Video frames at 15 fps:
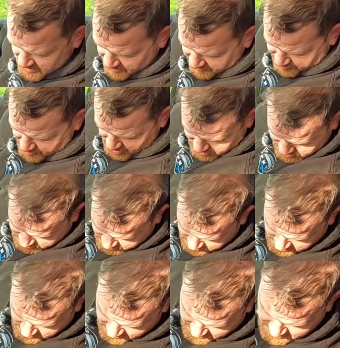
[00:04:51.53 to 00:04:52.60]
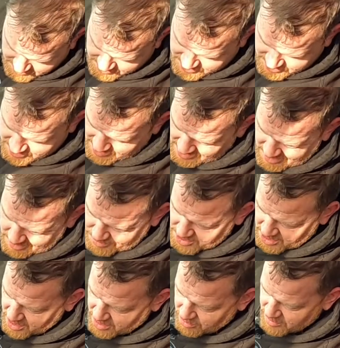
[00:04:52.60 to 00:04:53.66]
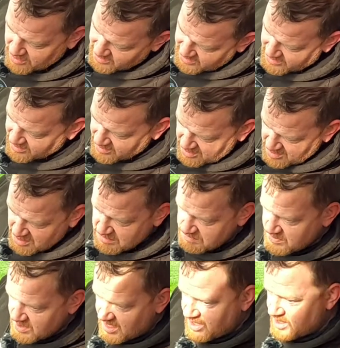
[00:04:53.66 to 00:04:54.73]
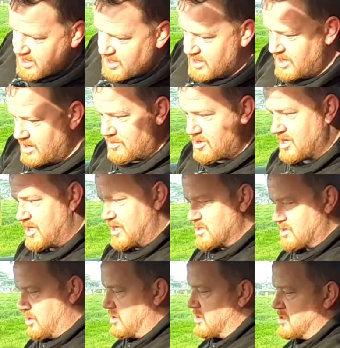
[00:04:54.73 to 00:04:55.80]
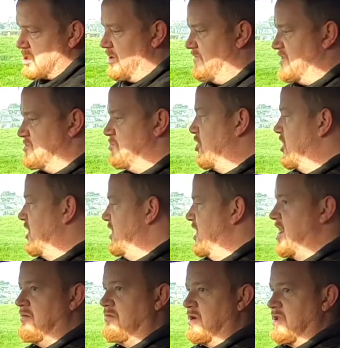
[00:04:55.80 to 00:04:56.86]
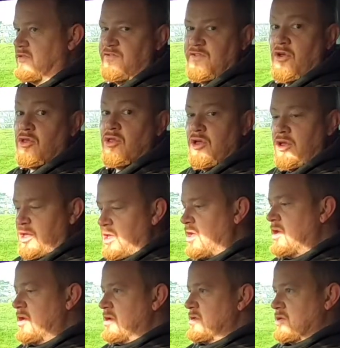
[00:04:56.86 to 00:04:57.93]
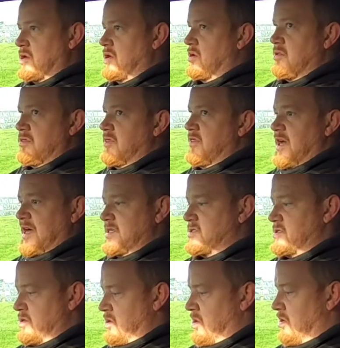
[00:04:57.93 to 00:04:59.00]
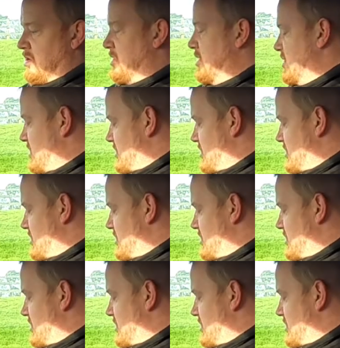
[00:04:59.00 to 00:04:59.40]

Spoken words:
Glove box is absolutely tiny. I mean, that's got the service book in there and it's full, so that's not